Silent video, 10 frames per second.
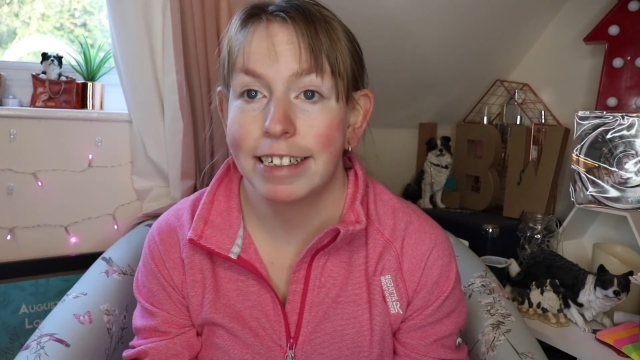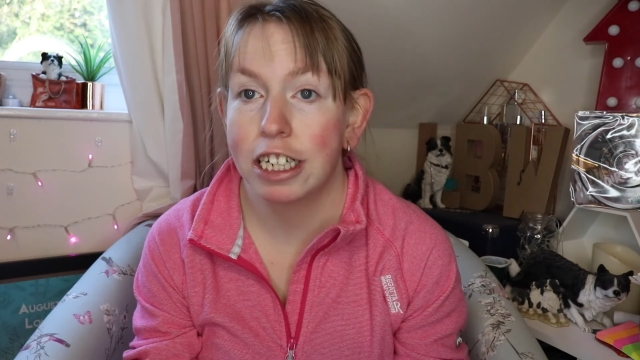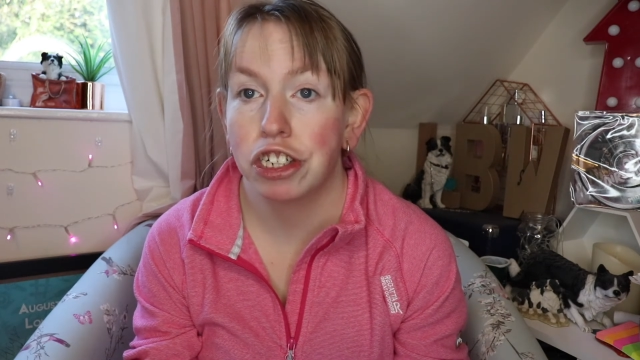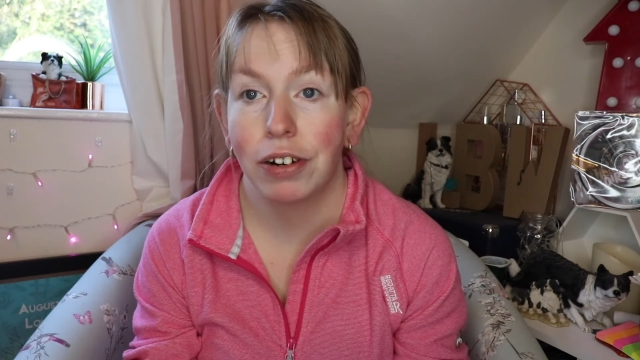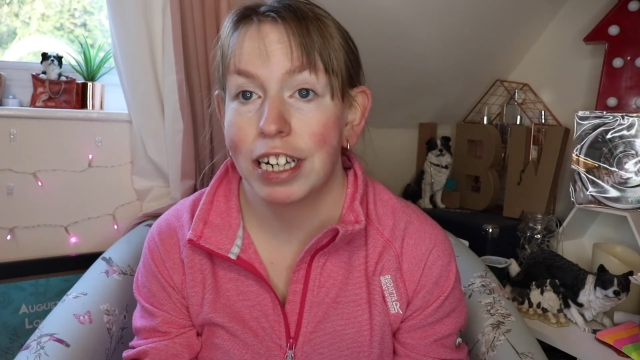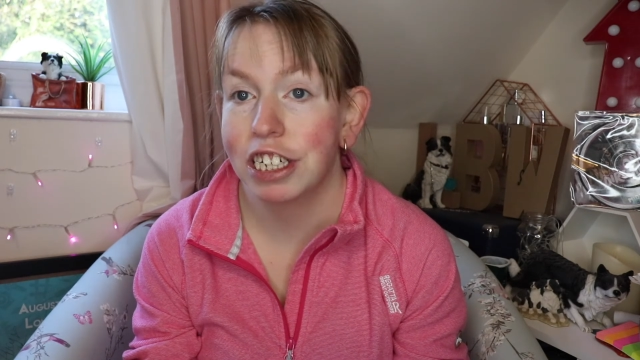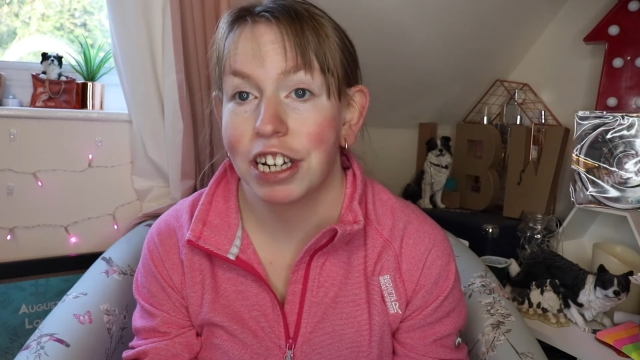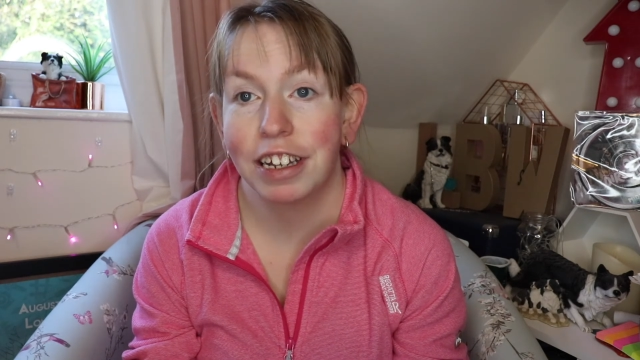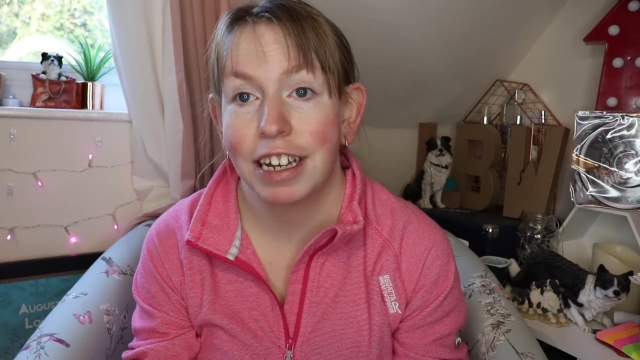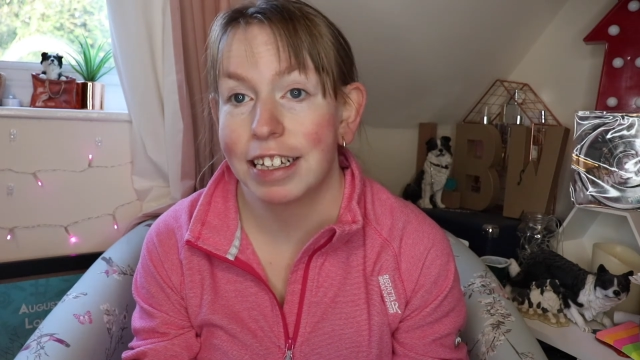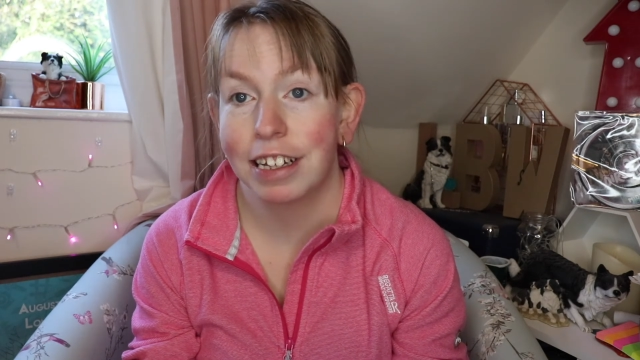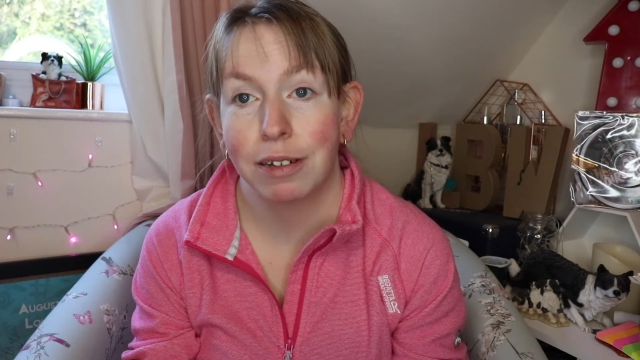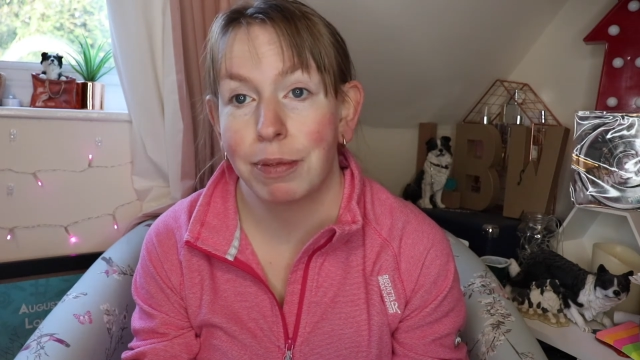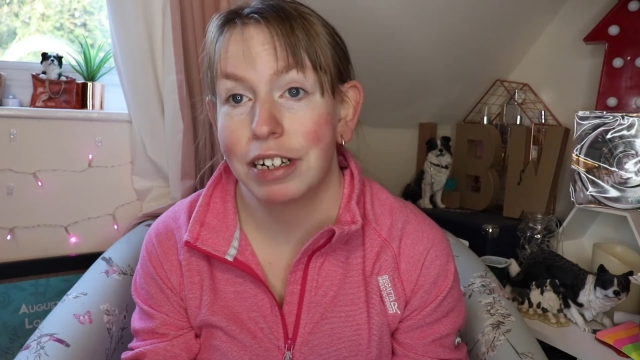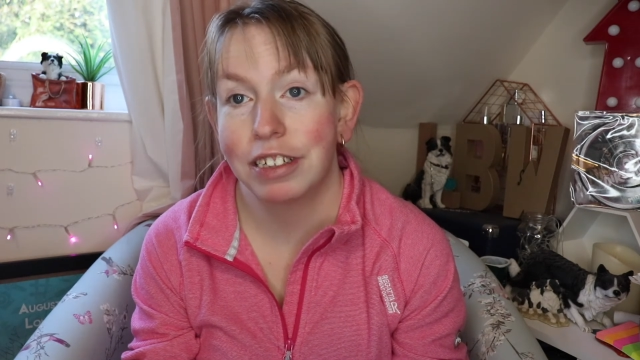situation he hasn't
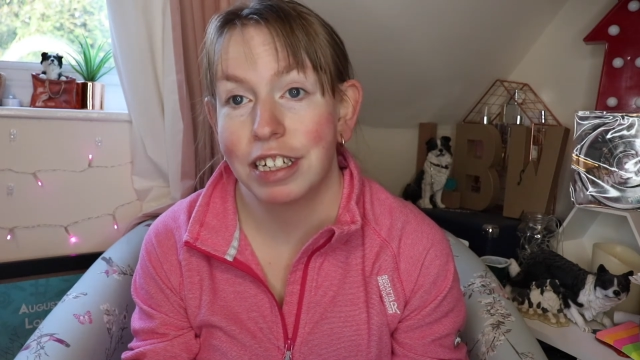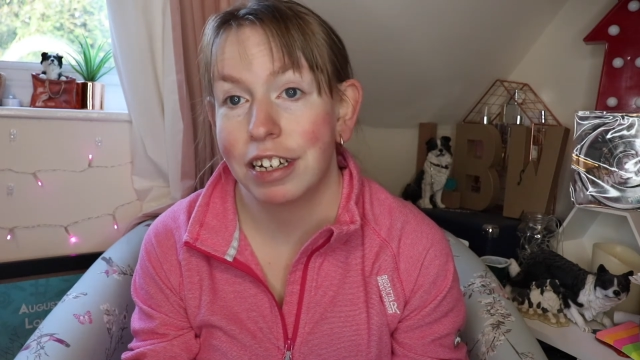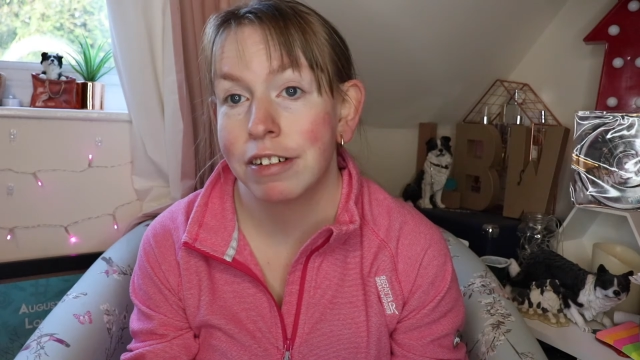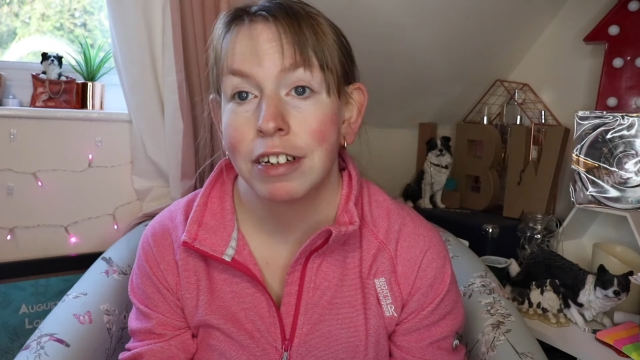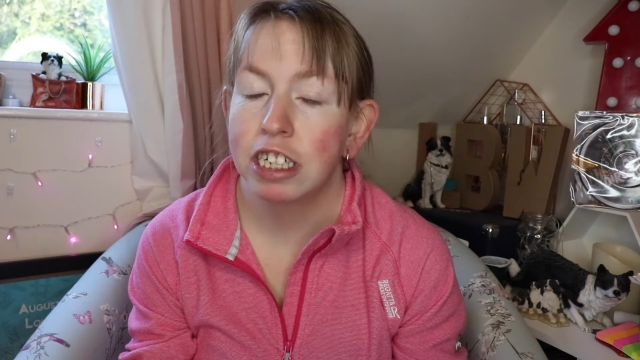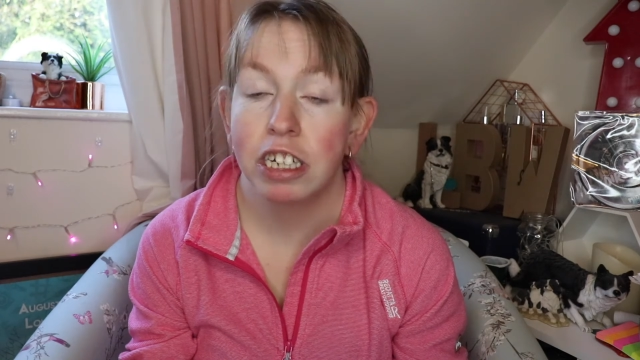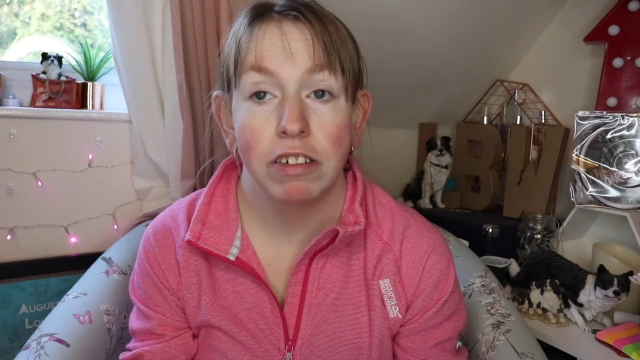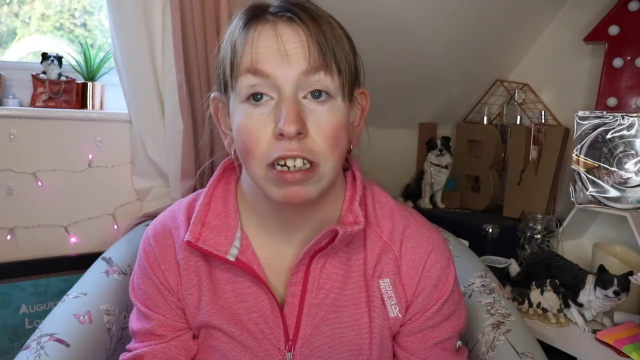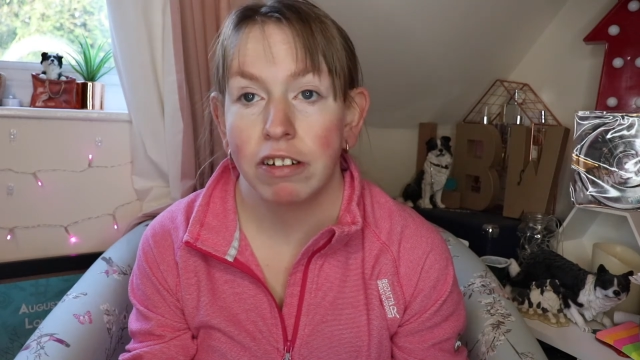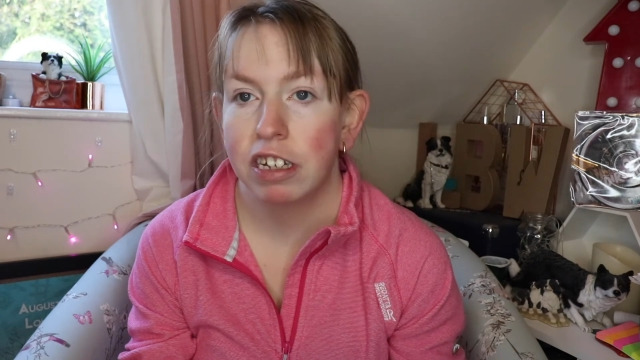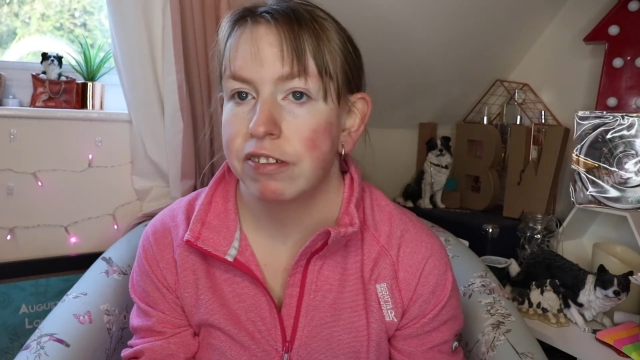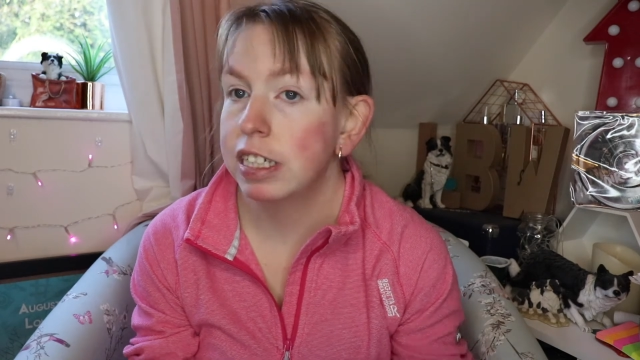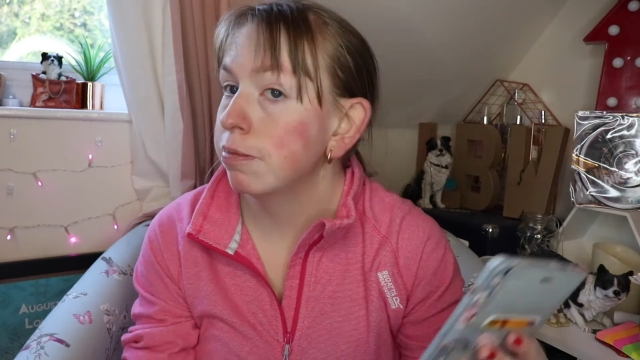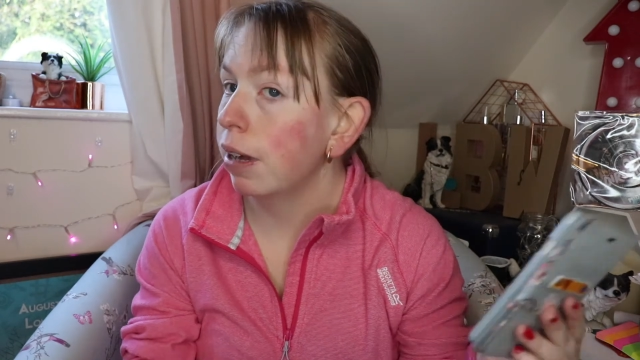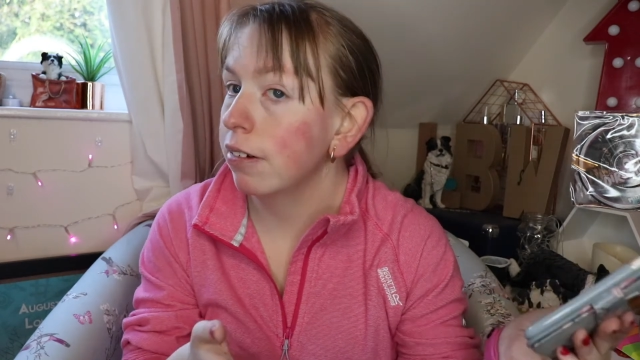spoke to you. Do you know if
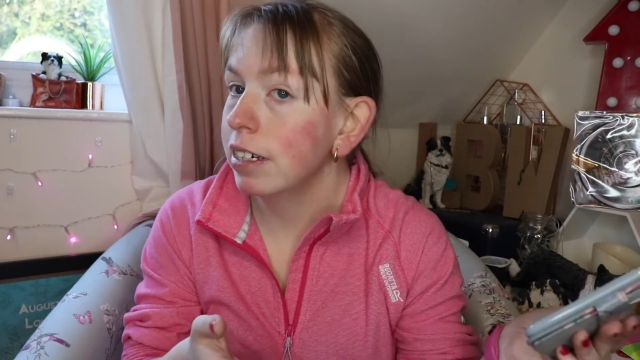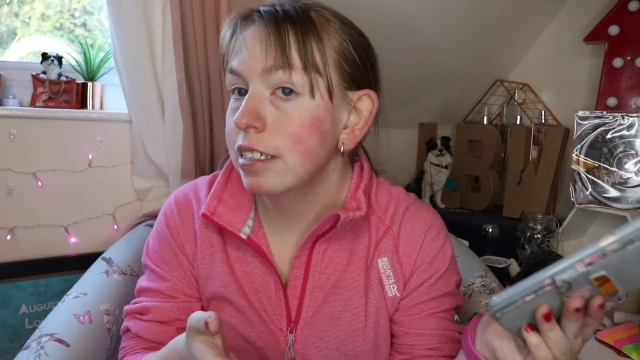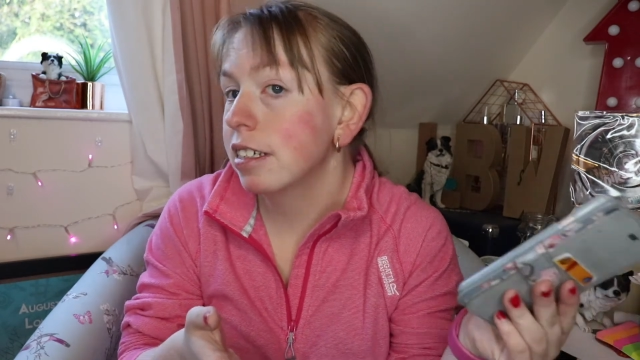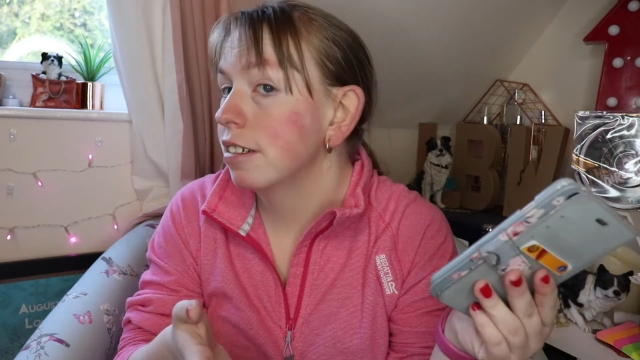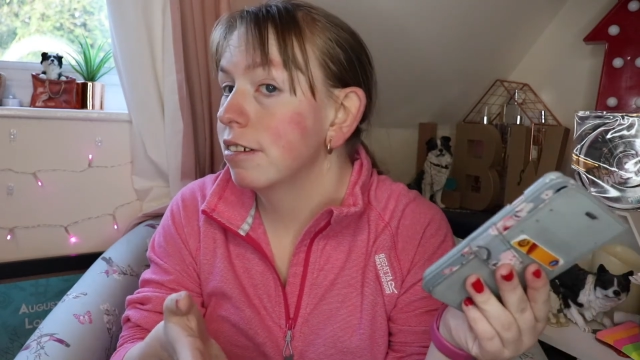he's married?